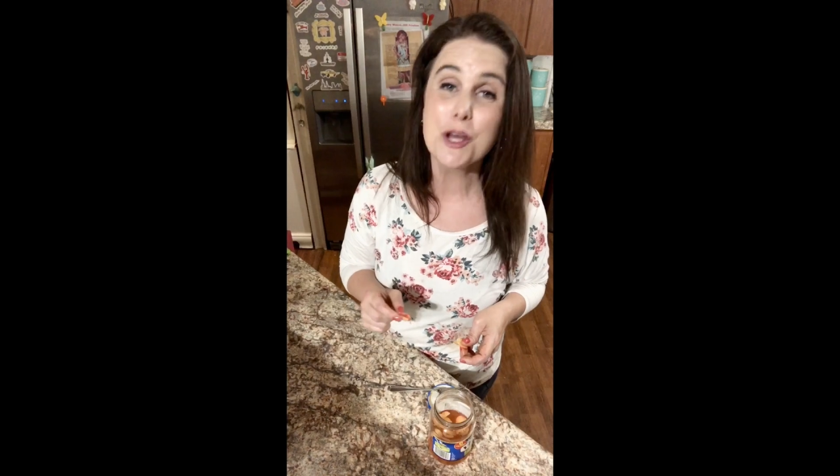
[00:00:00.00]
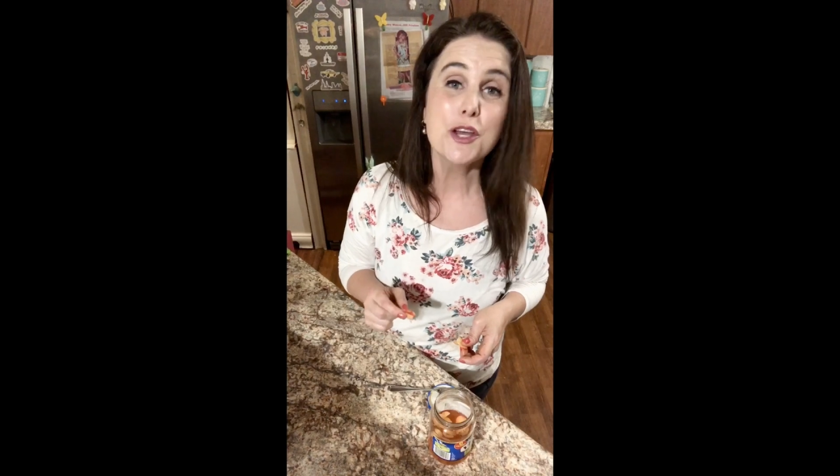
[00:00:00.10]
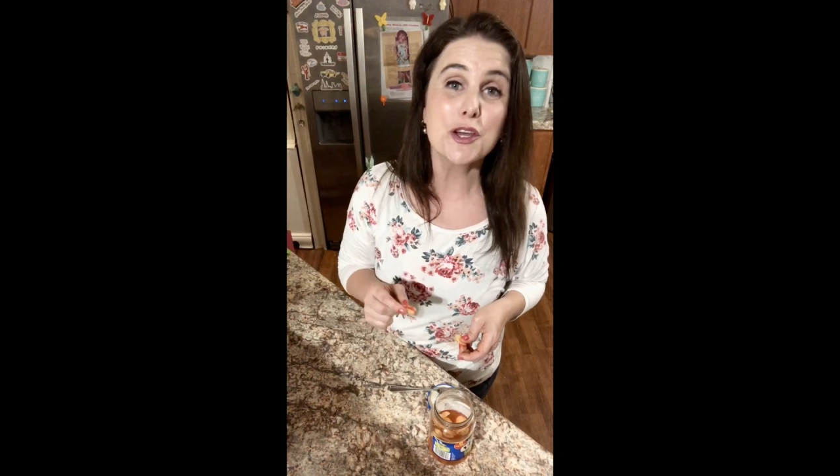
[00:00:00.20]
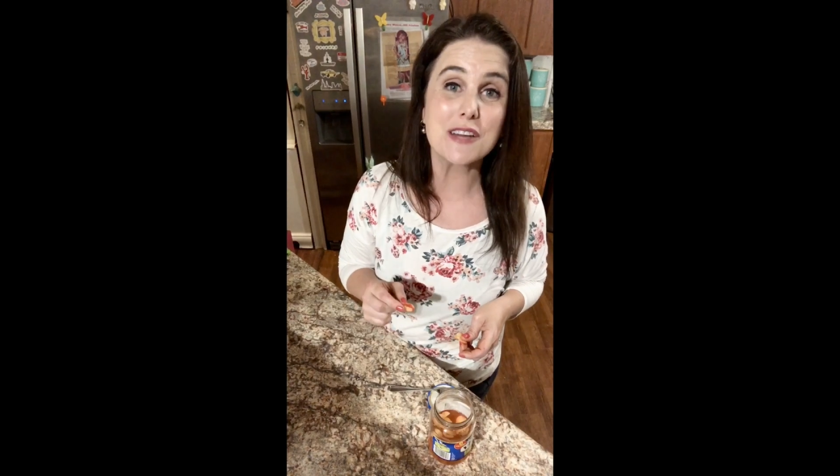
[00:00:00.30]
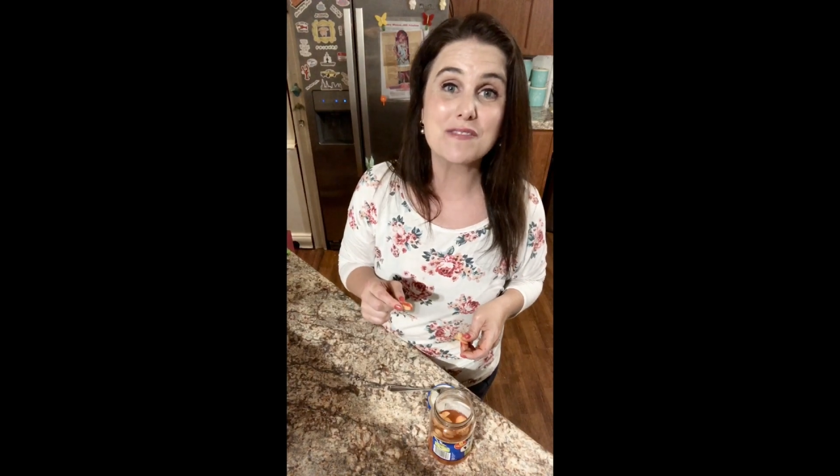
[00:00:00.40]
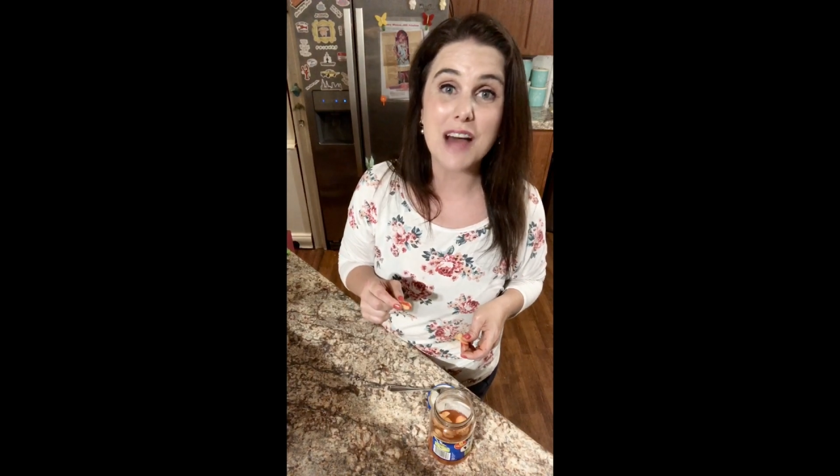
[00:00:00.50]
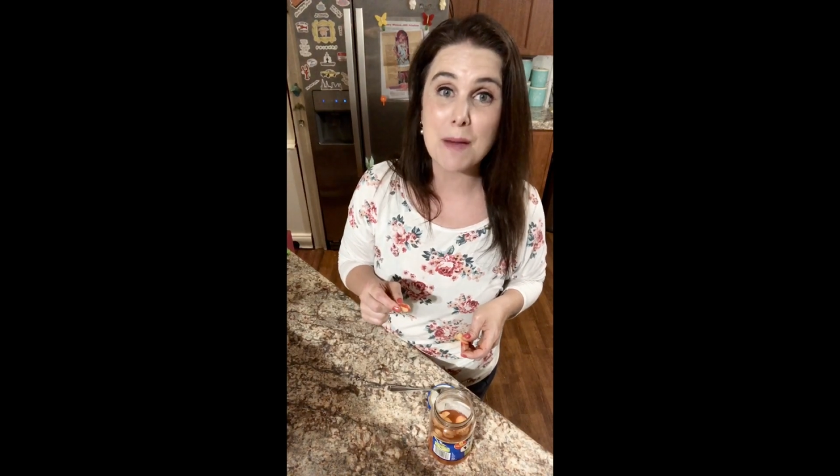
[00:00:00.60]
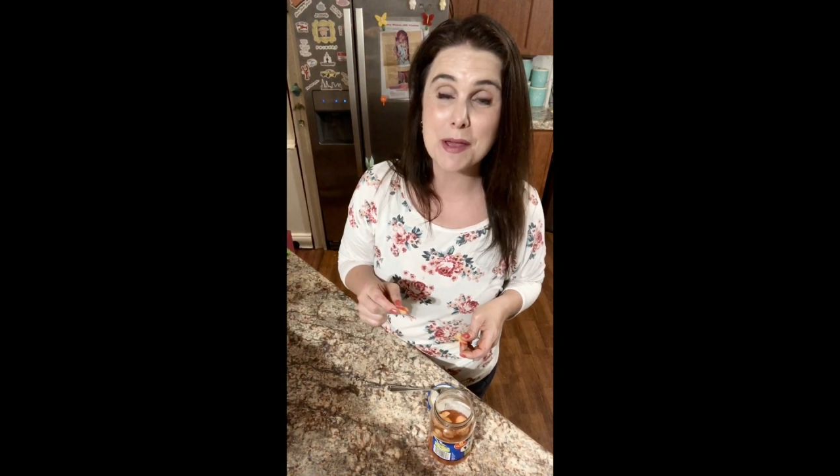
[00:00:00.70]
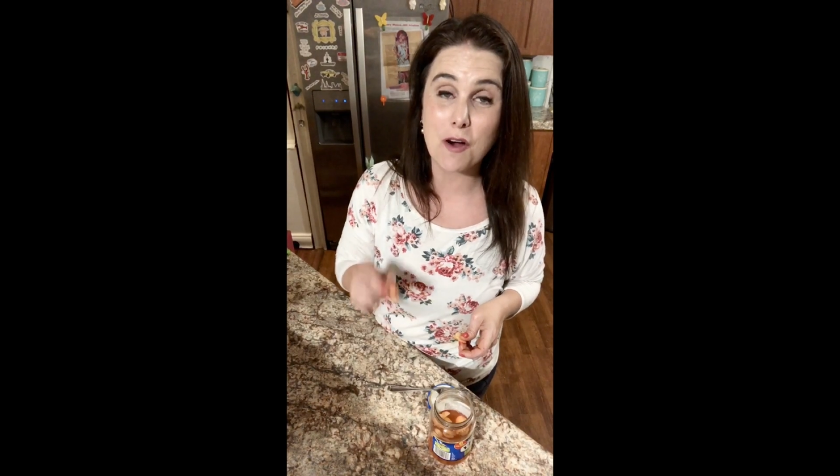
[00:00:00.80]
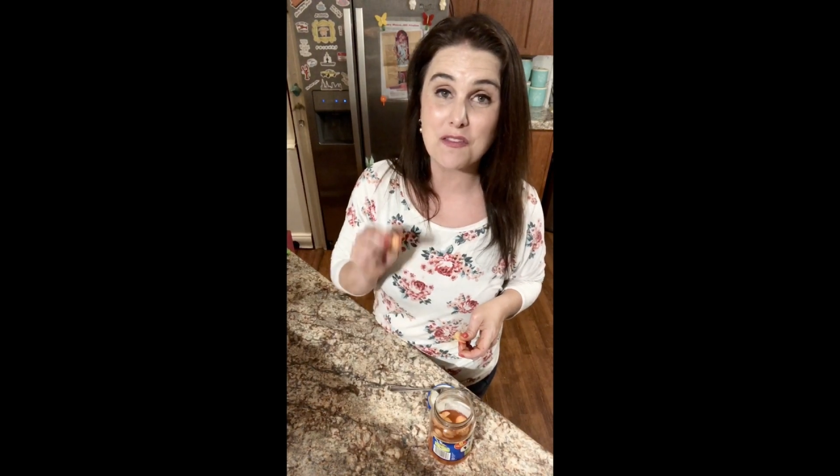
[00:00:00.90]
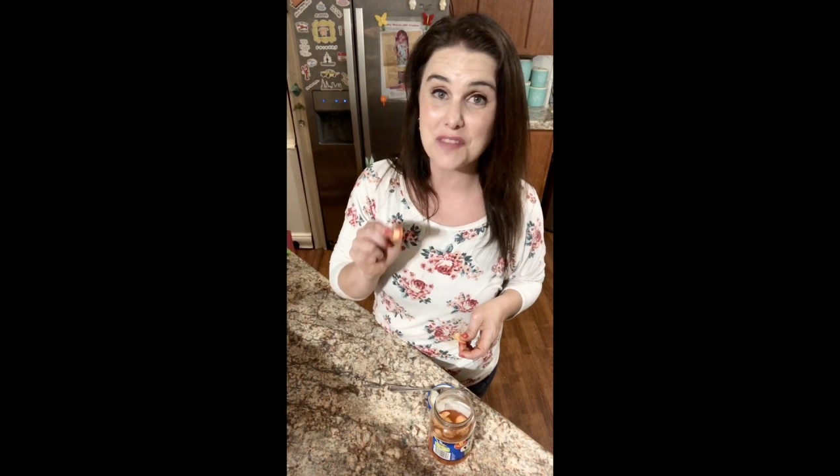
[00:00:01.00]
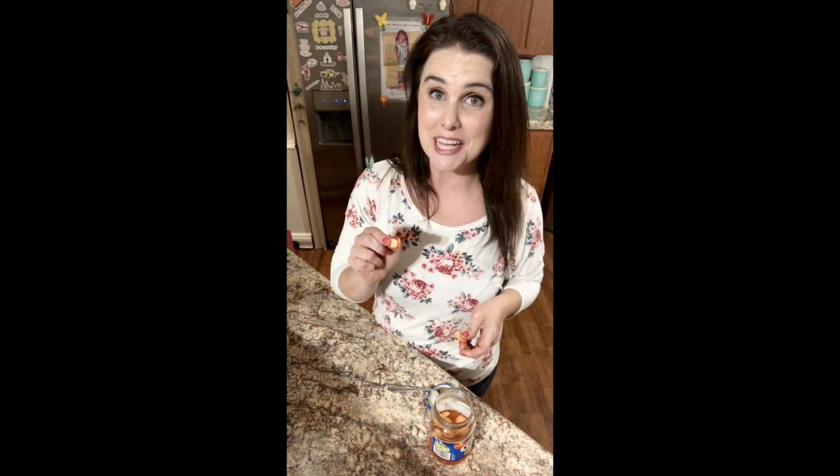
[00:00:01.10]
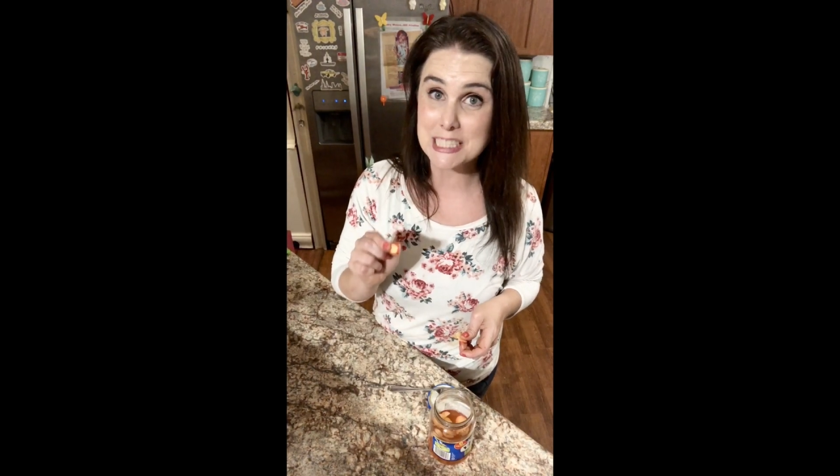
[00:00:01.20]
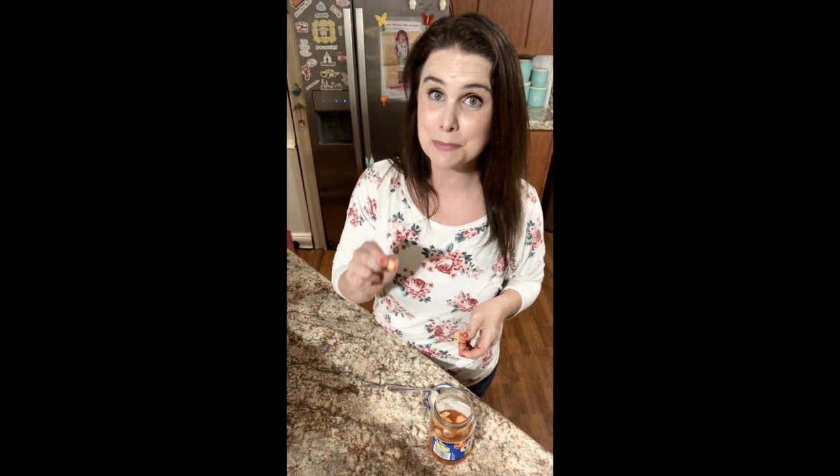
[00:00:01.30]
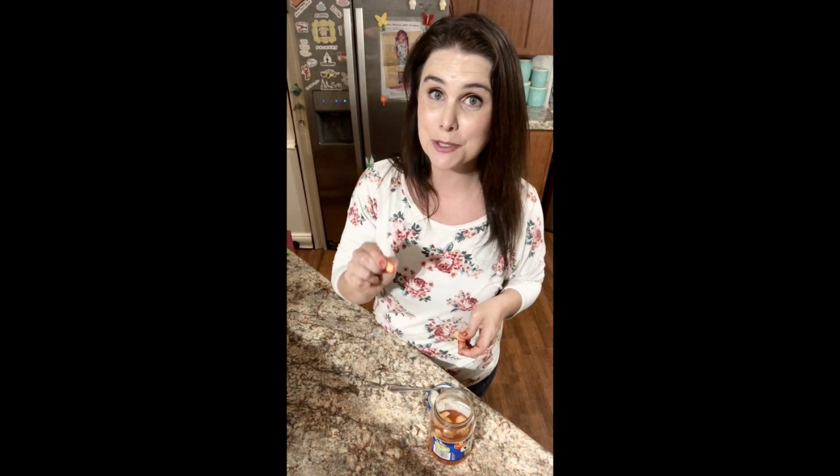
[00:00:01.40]
You can find me on
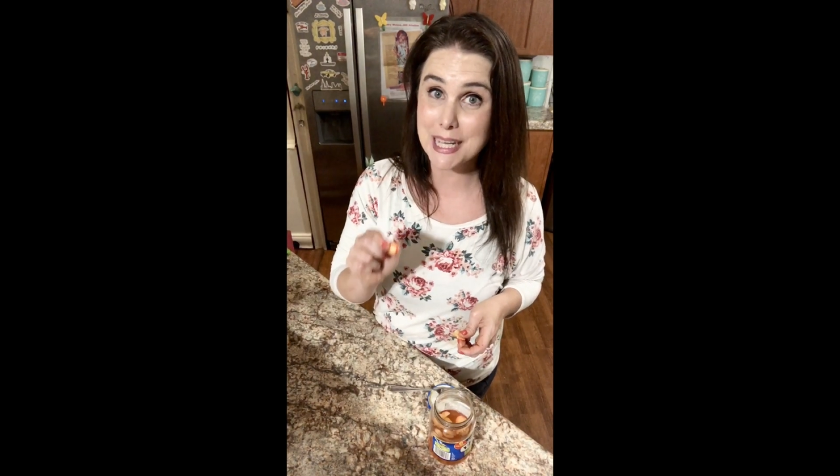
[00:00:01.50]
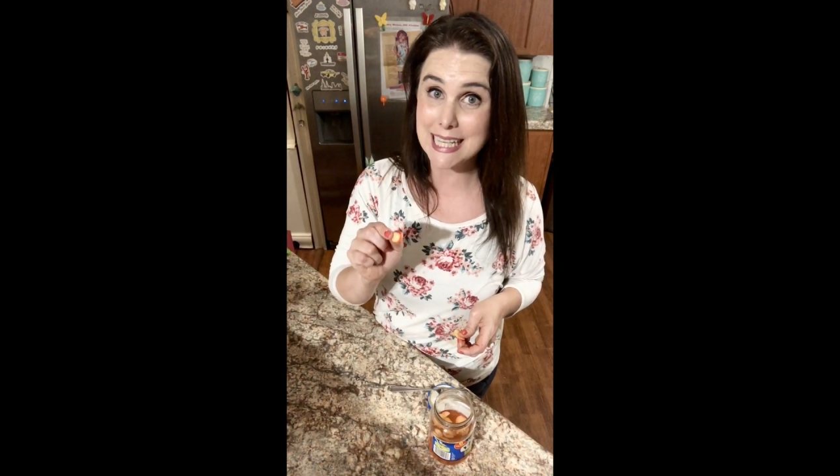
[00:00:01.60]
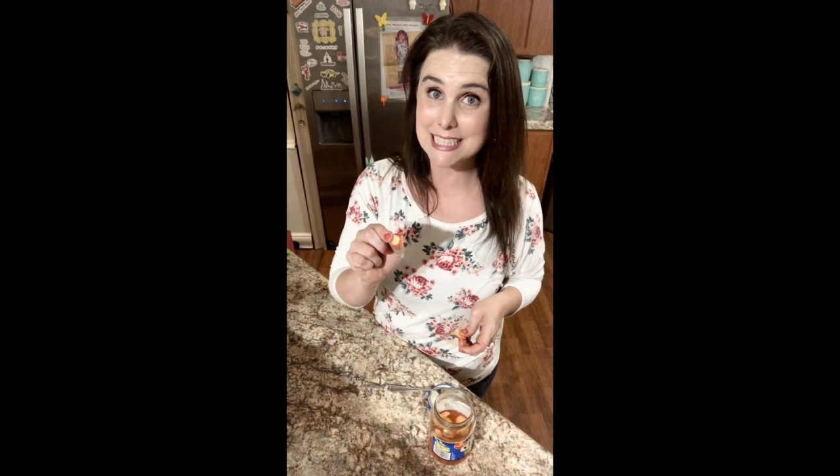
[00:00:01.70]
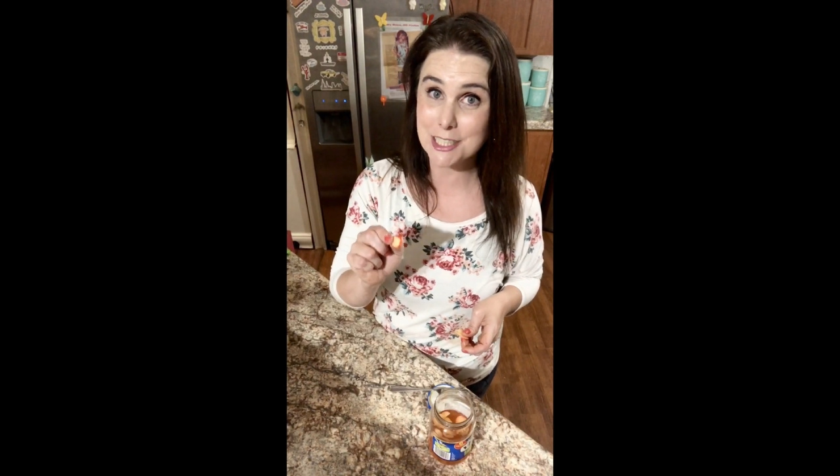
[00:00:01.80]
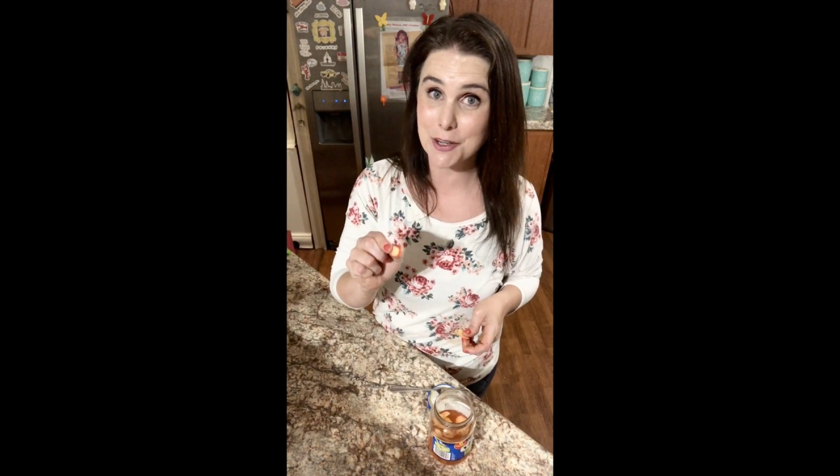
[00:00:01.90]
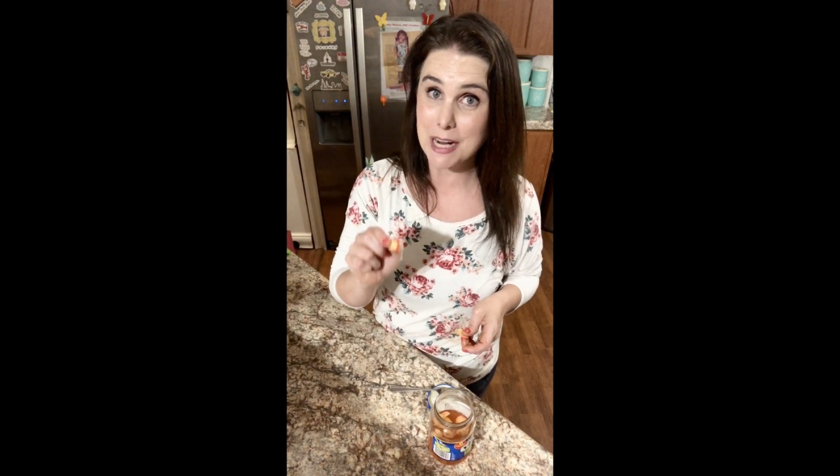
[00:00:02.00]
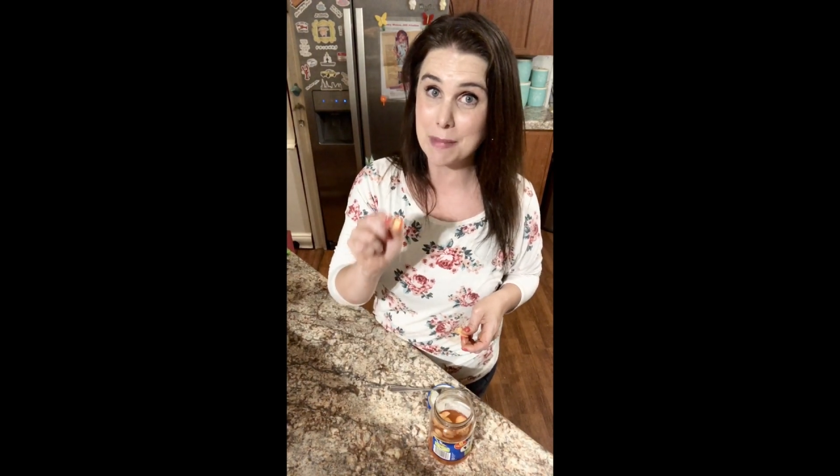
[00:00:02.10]
Facebook, Instagram,